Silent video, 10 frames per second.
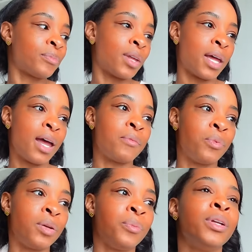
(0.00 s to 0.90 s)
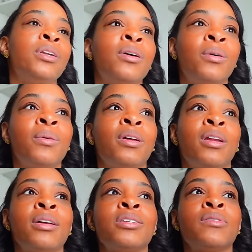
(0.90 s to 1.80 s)
I have one window and
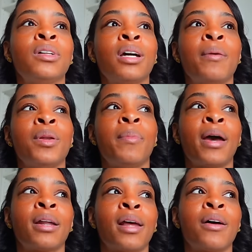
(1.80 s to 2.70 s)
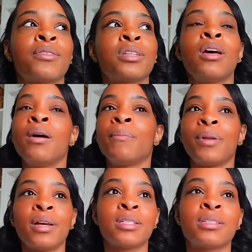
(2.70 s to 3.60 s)
I just feel like I'm in the back of the house.
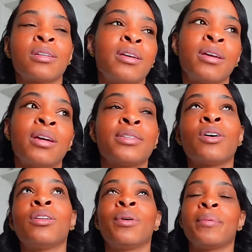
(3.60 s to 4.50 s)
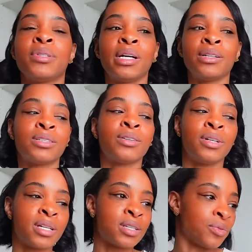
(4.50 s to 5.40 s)
Plus, it's all the way upstairs, so it
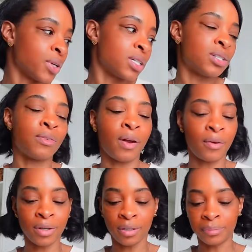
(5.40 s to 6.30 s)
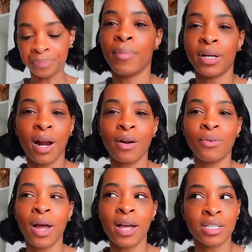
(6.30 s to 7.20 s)
doesn't reach the router. But in our
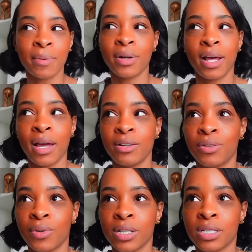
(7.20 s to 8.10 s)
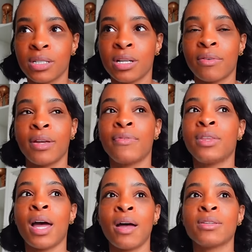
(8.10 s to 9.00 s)
new house, I'm gonna add doors and stuff. If
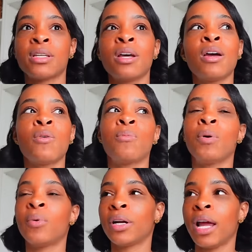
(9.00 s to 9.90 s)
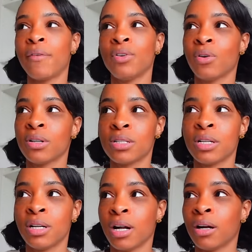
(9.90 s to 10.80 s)
the house, but we're gonna have doors
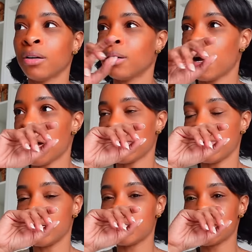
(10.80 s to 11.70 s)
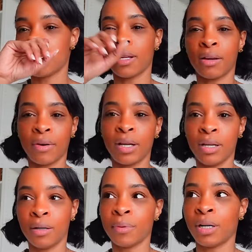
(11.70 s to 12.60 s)
in our office. Like right
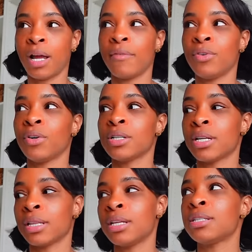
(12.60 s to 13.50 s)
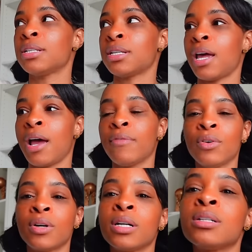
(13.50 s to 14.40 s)
here, we're gonna have doors. Like, this doesn't have
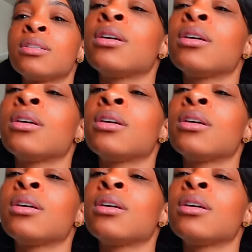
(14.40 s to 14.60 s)
doors.